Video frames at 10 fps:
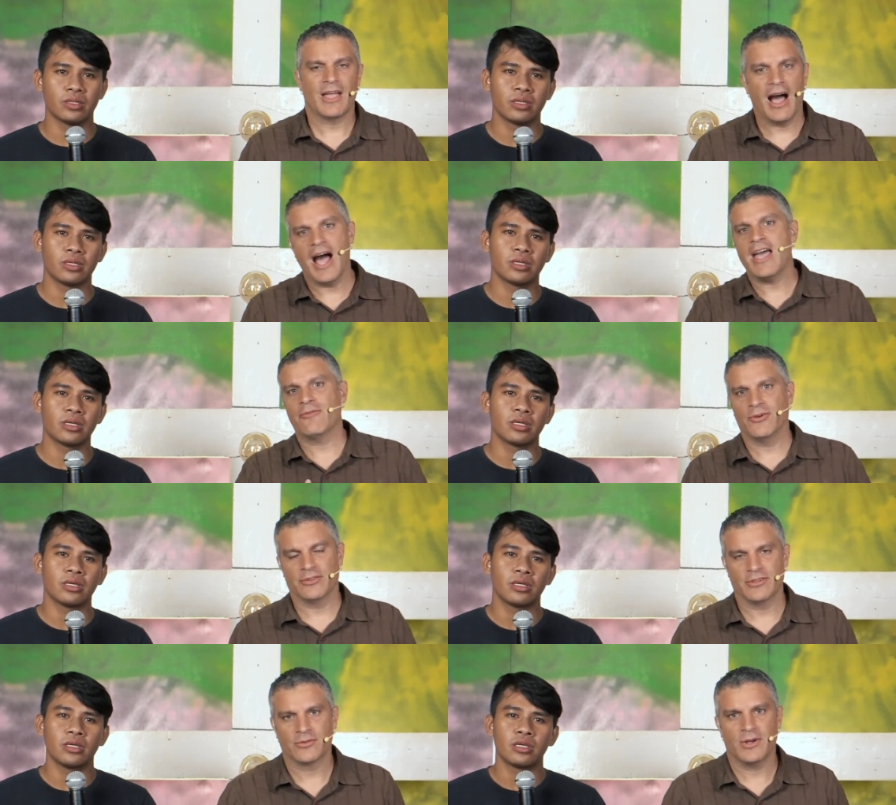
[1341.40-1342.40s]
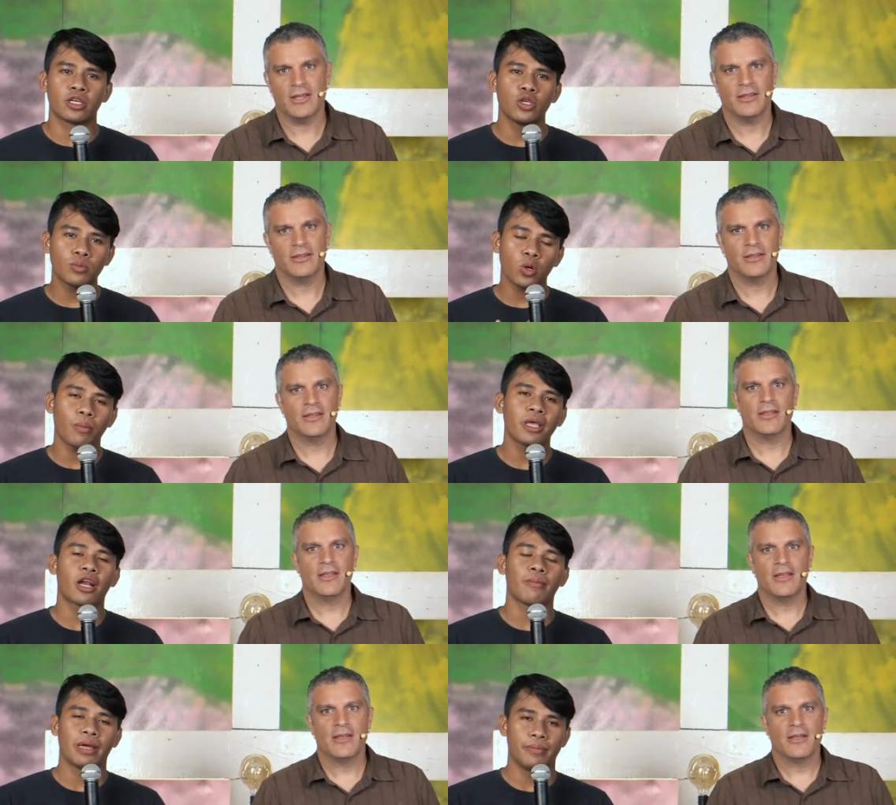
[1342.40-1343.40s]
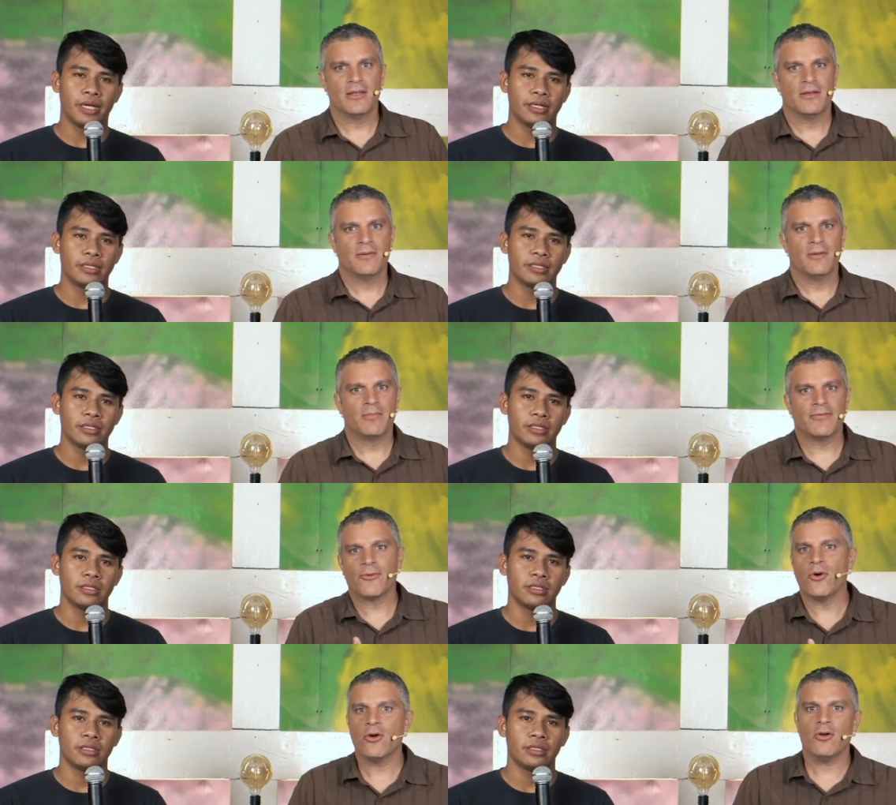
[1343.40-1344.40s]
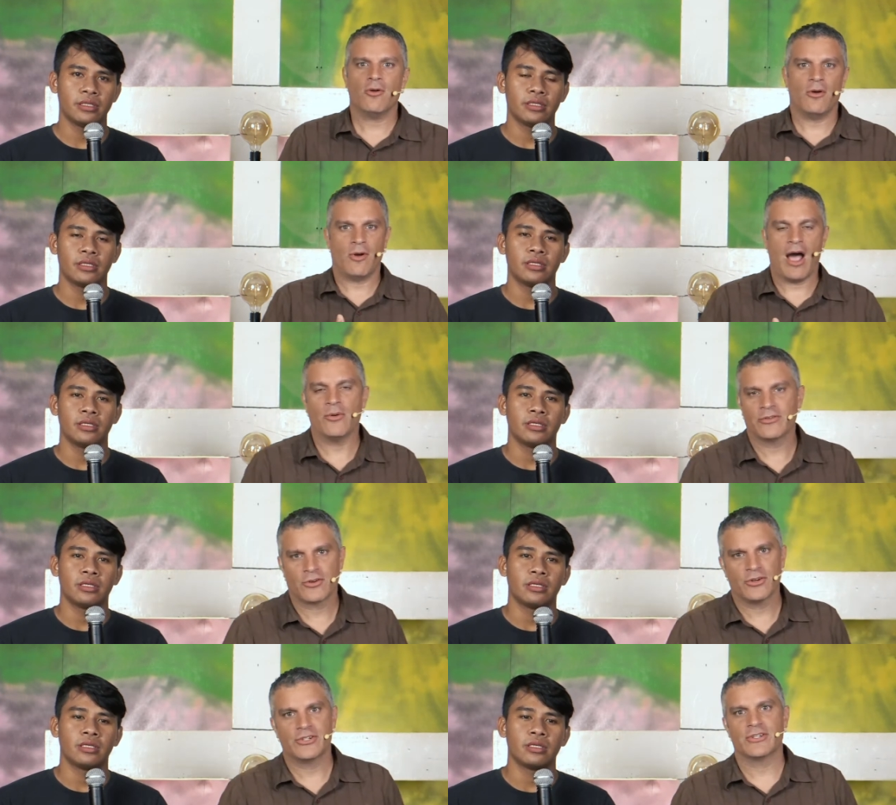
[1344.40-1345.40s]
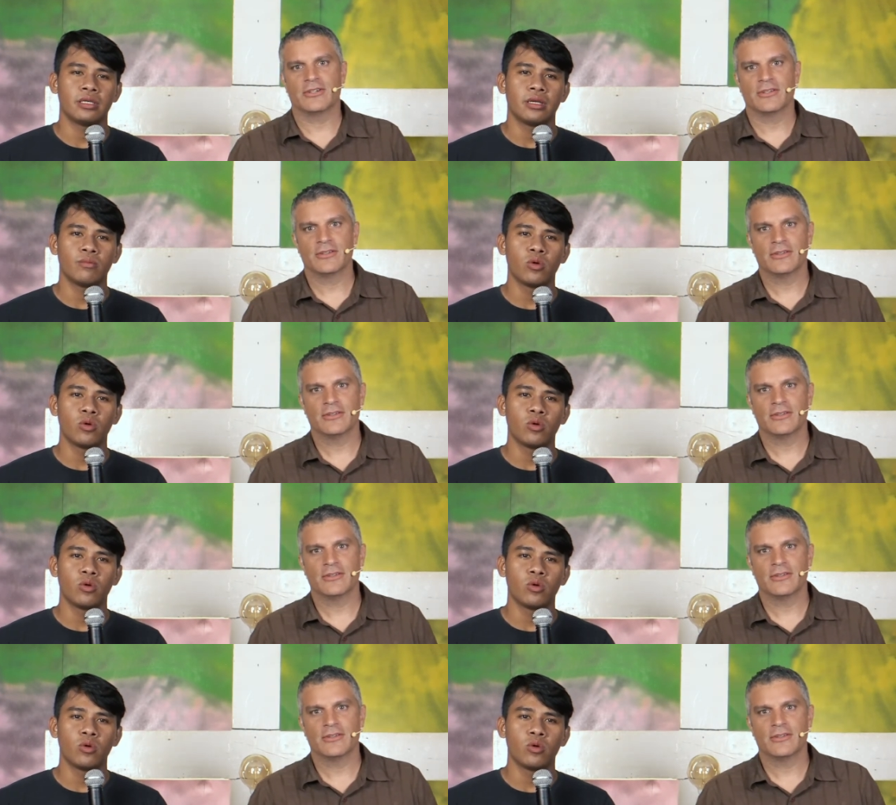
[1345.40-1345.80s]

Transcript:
Speaker 1: I have felt this way. Before I was a Christian,